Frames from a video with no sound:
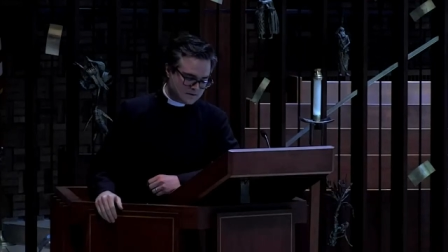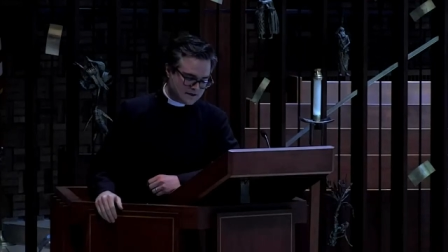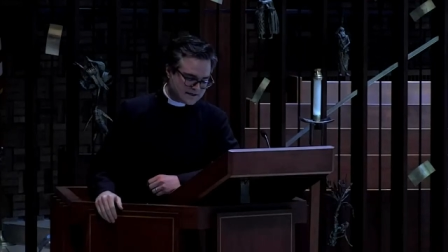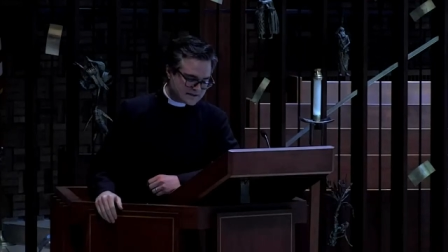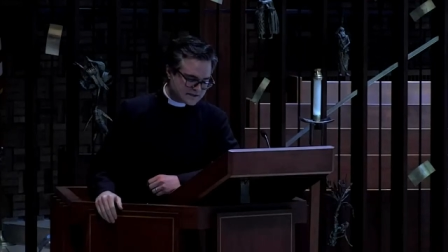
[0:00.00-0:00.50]

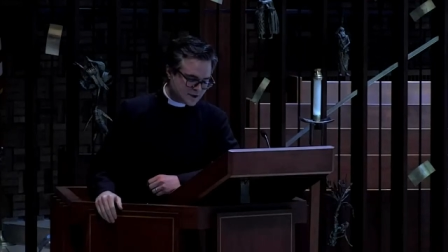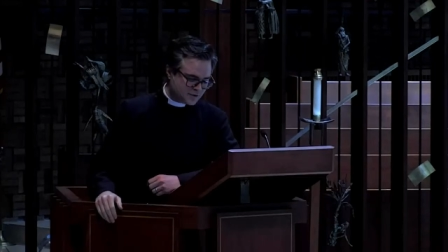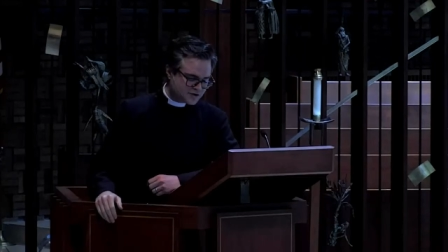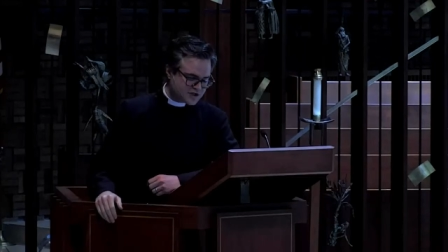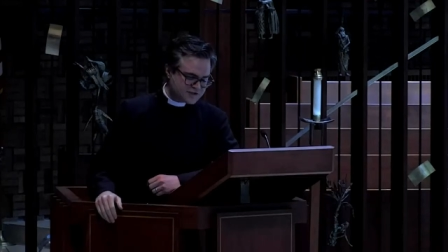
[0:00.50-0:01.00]
It is as though
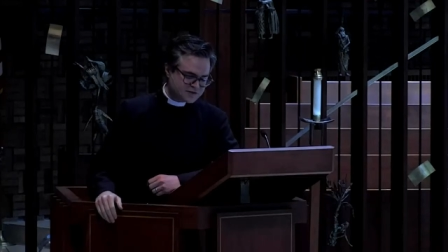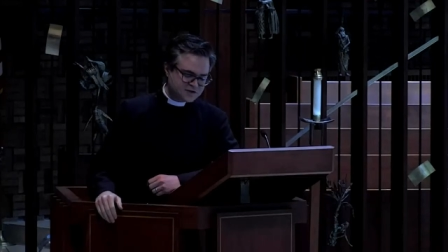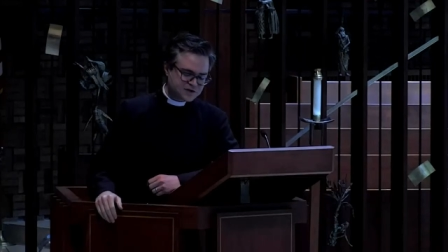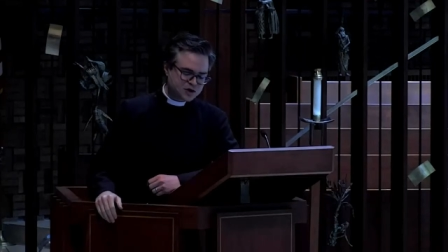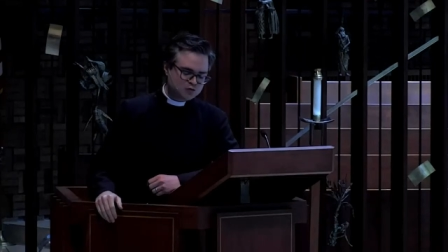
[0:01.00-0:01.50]

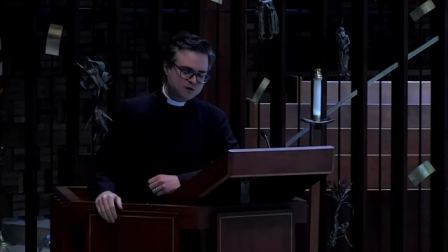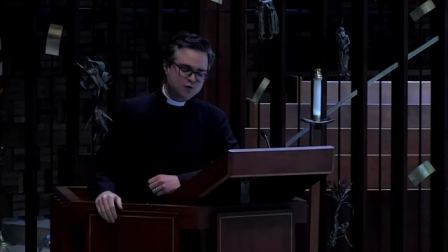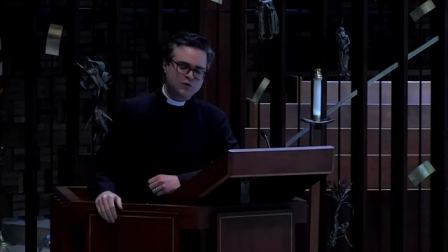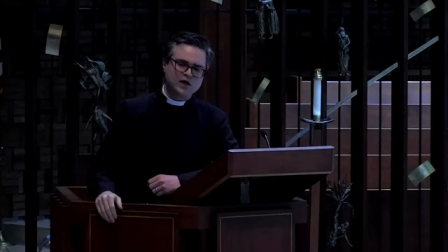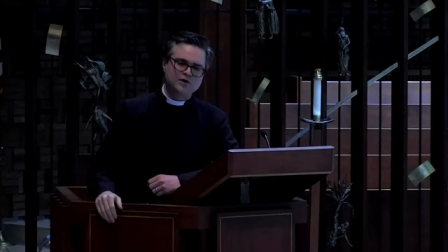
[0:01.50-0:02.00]
Jesus' human
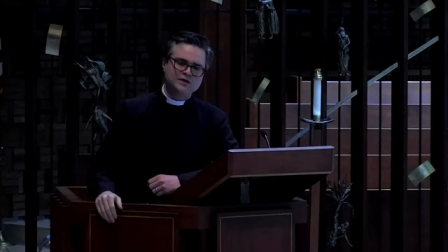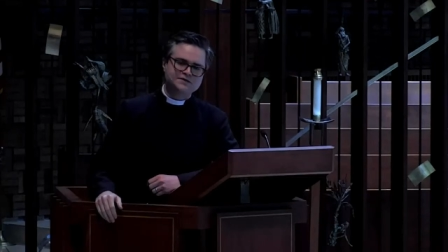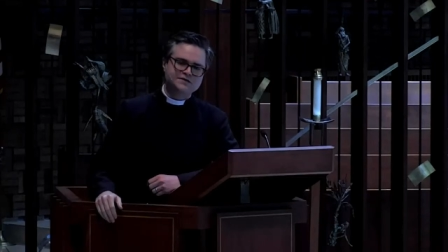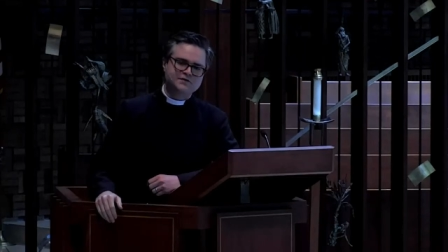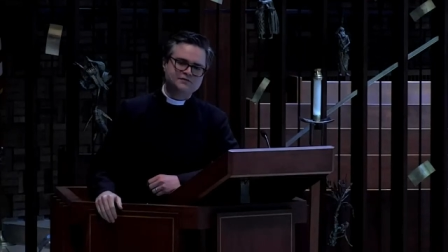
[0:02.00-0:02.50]

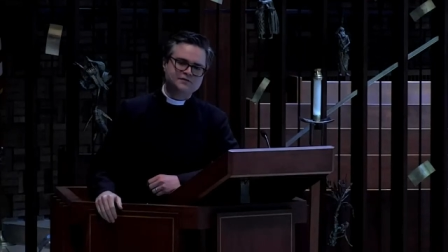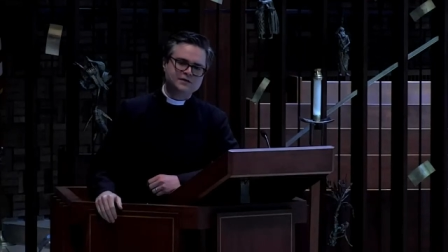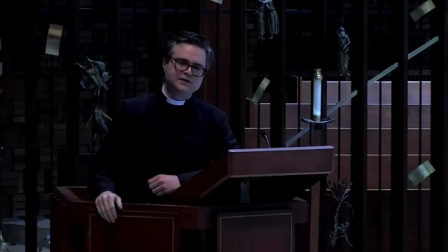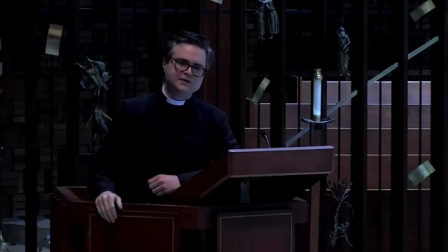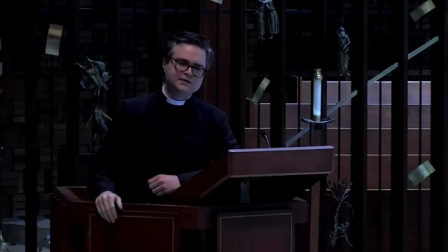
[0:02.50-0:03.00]
awareness of
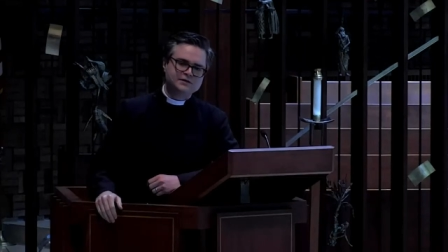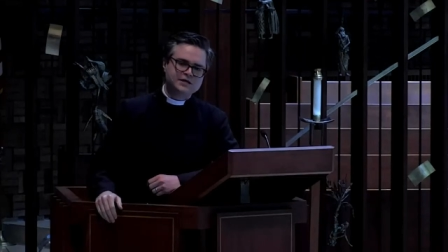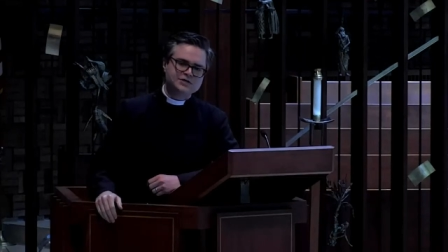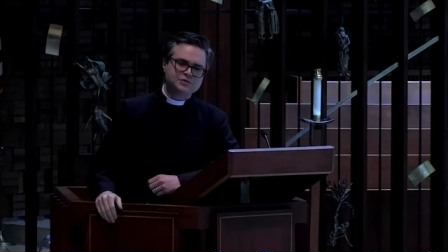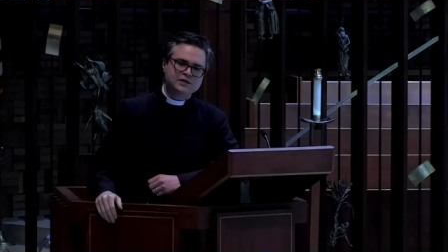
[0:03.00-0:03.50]

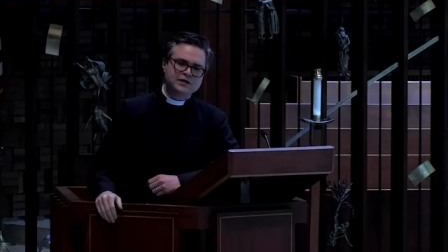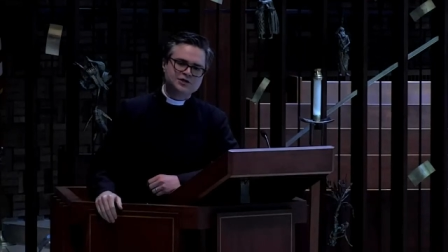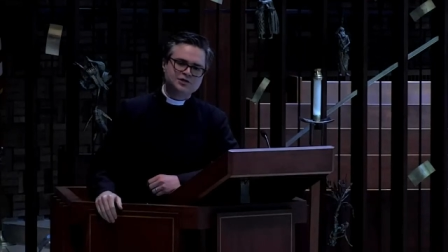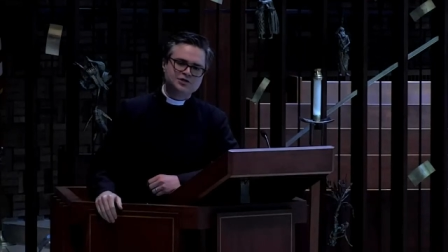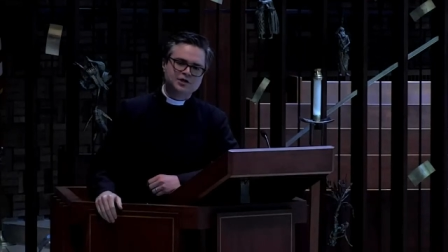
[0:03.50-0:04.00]
his
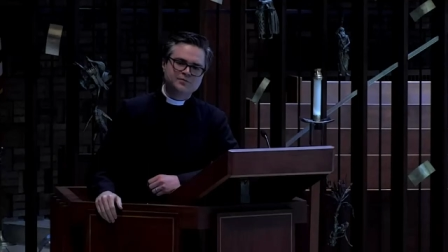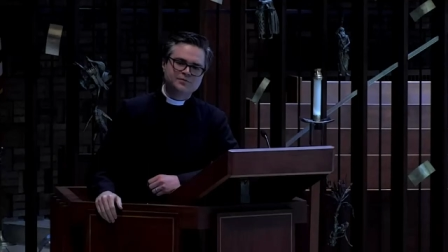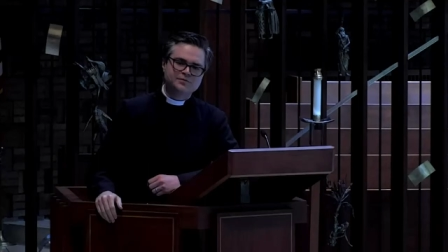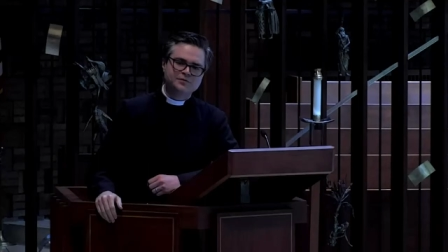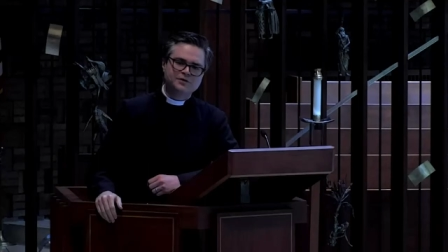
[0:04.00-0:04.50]

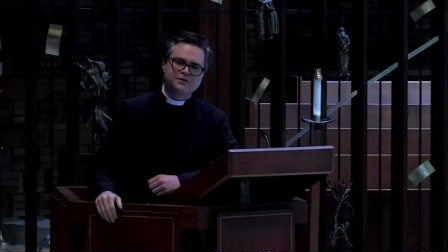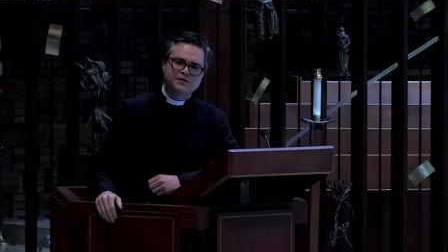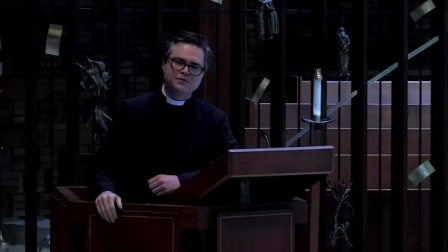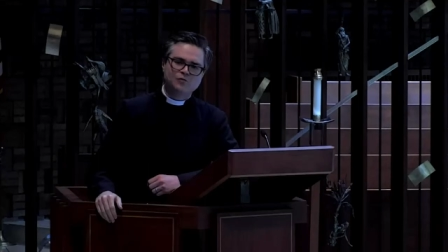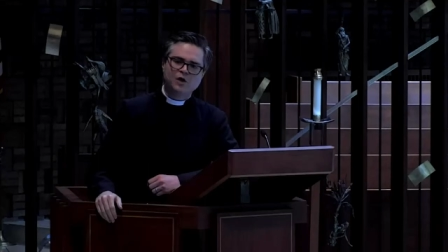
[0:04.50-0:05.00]
relationship with the
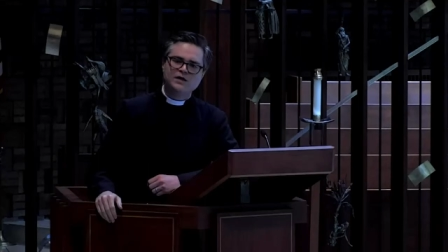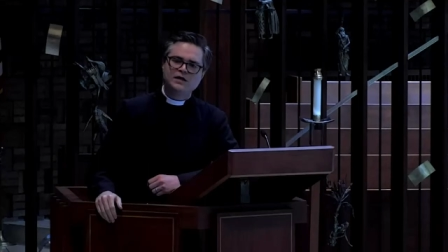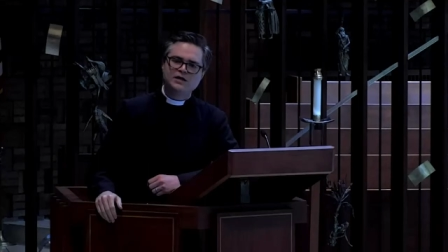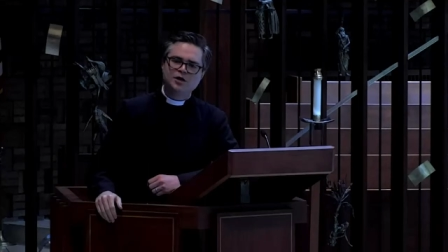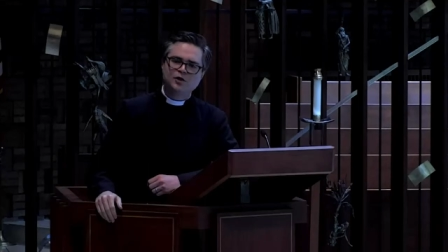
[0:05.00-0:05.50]
one he
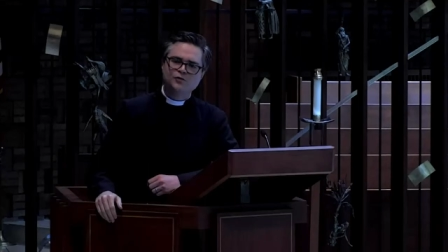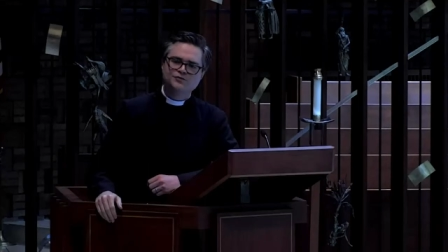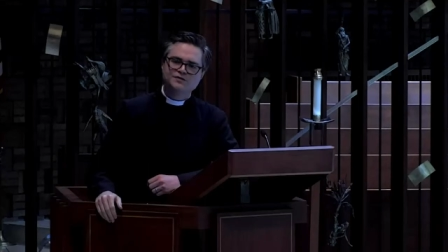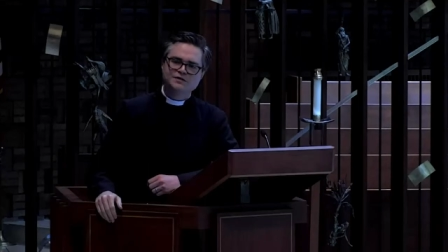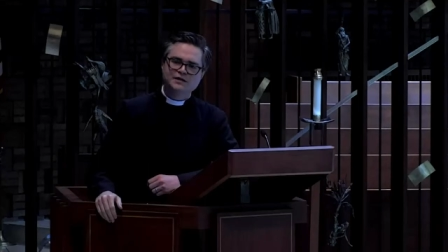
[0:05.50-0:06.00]

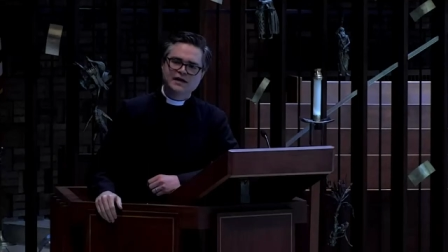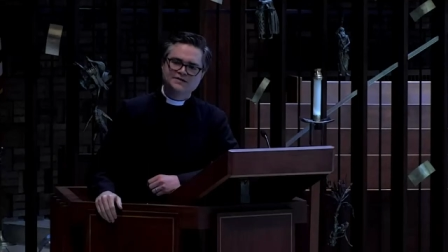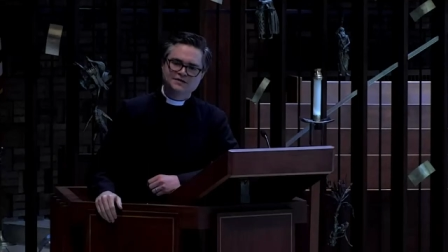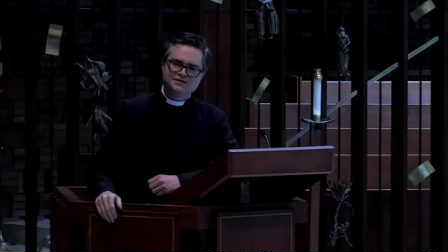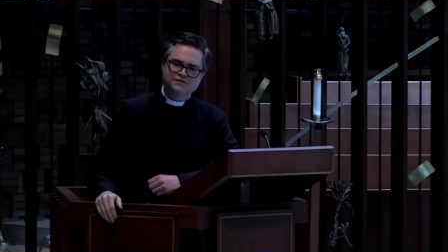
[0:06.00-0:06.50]
knows as
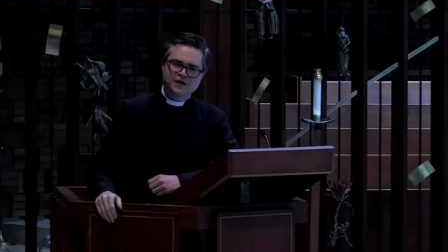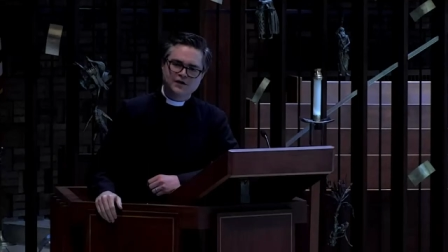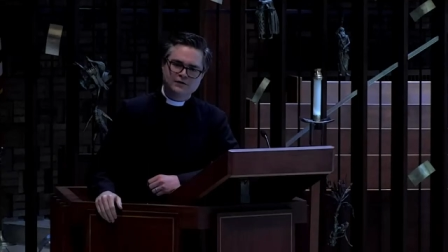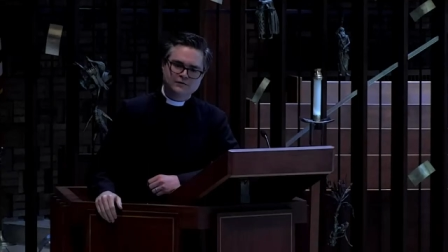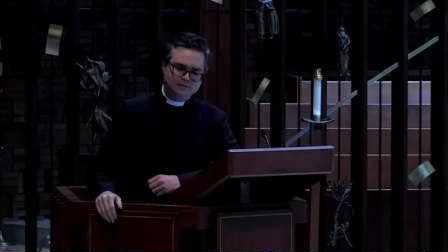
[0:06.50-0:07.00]
his
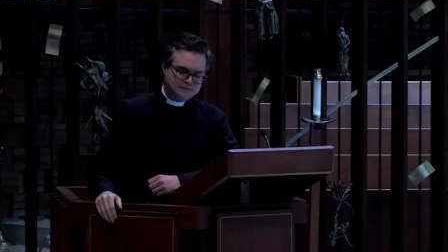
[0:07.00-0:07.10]
Father